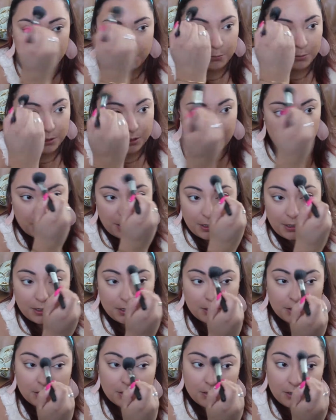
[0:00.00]
Banana
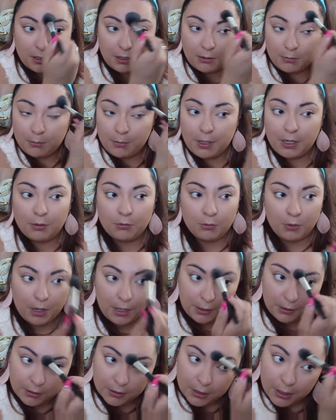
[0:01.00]
is like my
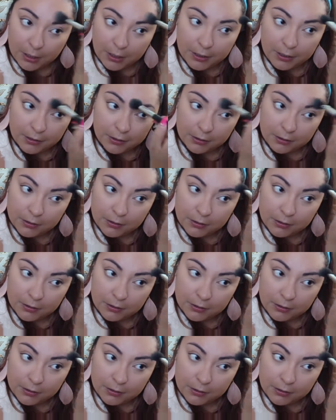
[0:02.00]
ride or die.